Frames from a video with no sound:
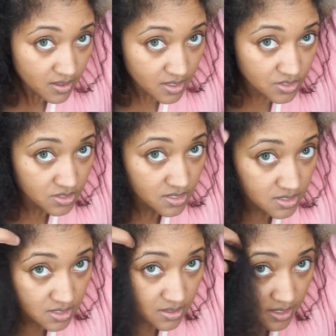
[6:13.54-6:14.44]
as you can
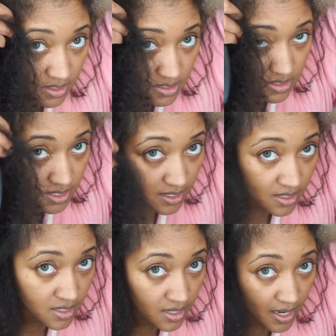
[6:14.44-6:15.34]
see, like this is
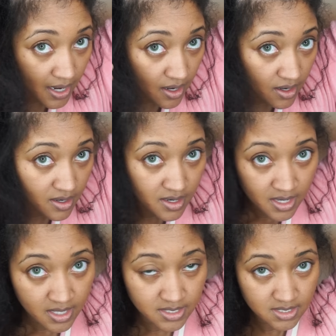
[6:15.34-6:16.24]
hair.
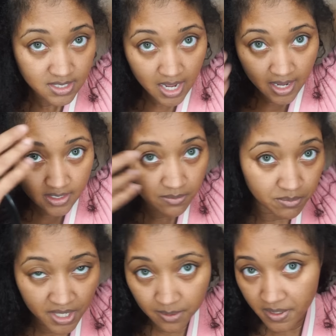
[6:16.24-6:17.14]
It's not
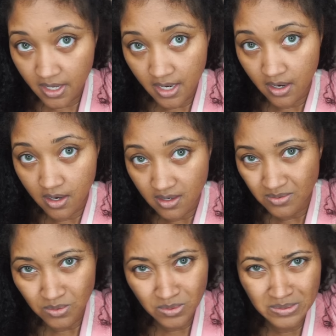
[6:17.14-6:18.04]
baby hair.
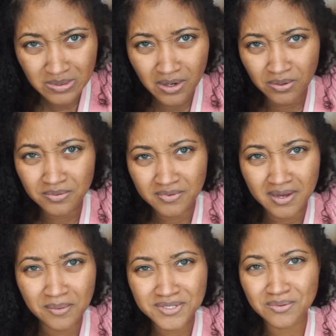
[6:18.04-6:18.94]
Woo!
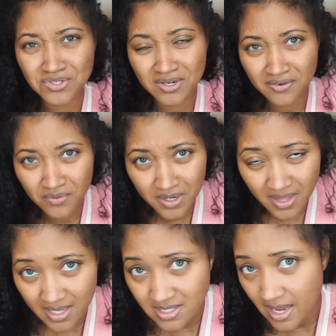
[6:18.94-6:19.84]
I was trying to avoid
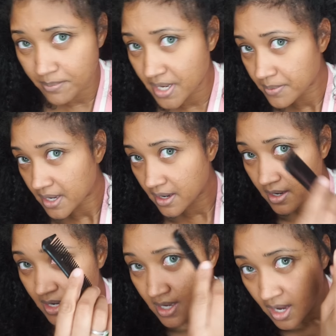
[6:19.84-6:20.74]
that. It's not baby
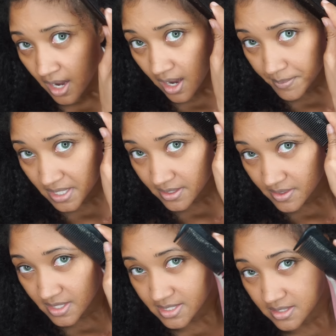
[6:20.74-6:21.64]
hair.
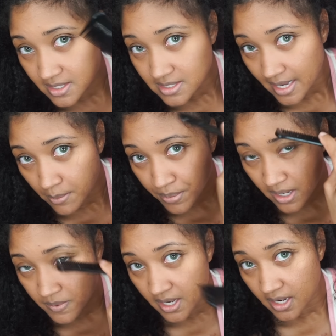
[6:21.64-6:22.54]
This looks like
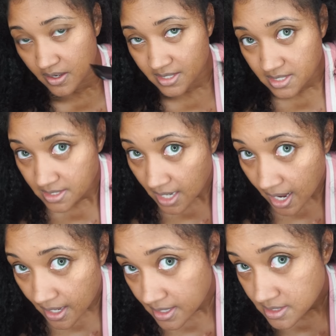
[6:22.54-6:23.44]
baby hair. It's
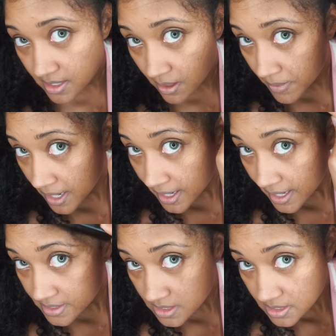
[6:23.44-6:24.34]
not. It's like my
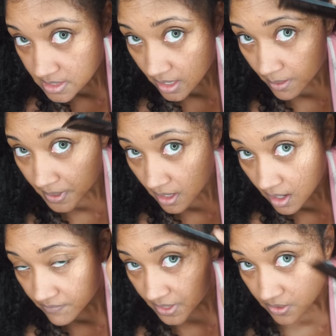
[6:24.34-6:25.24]
edges coming
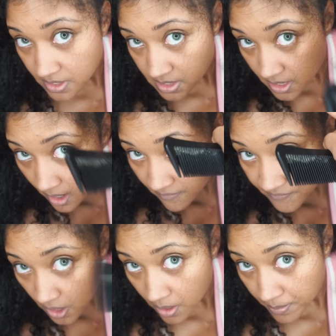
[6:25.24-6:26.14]
off. Like you can see how
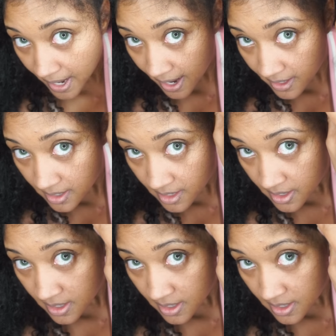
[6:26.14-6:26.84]
far back